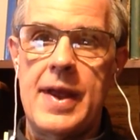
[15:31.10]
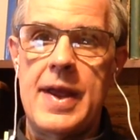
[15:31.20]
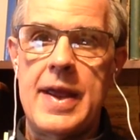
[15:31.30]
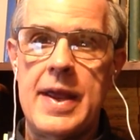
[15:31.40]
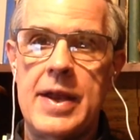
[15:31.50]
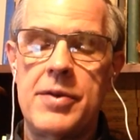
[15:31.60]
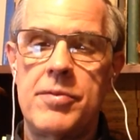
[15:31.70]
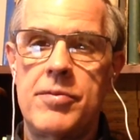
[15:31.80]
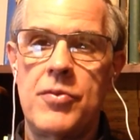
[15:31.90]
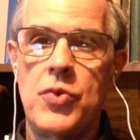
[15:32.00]
And
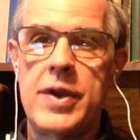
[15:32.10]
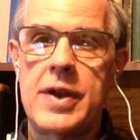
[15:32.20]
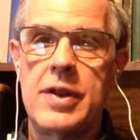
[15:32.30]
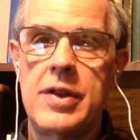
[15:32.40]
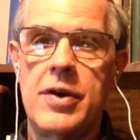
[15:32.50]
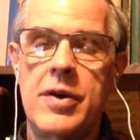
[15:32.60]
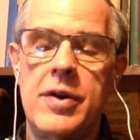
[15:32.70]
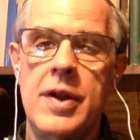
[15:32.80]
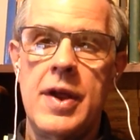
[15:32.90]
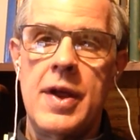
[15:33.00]
we can learn.
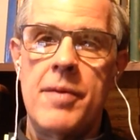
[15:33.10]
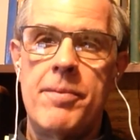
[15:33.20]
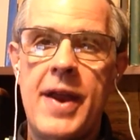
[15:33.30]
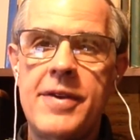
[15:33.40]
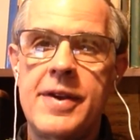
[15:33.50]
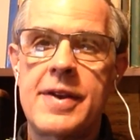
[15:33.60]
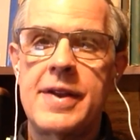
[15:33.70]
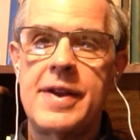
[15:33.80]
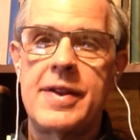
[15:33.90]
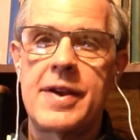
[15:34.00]

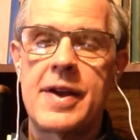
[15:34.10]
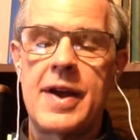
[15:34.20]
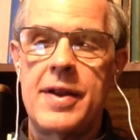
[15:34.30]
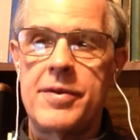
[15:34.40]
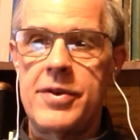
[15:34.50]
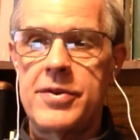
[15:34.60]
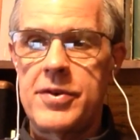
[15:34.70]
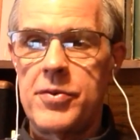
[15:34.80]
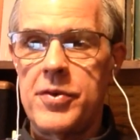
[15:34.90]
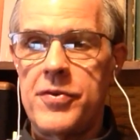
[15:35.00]
Basically, just
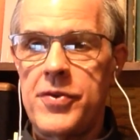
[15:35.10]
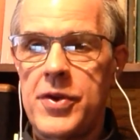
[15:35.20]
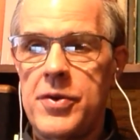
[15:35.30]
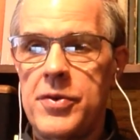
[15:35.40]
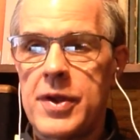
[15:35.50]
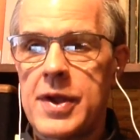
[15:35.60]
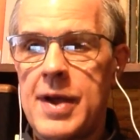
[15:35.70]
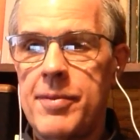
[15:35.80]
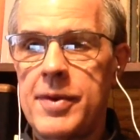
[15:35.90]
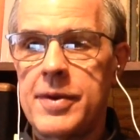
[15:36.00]
to review, the
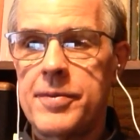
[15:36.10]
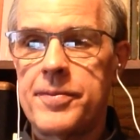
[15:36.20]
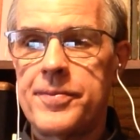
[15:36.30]
common,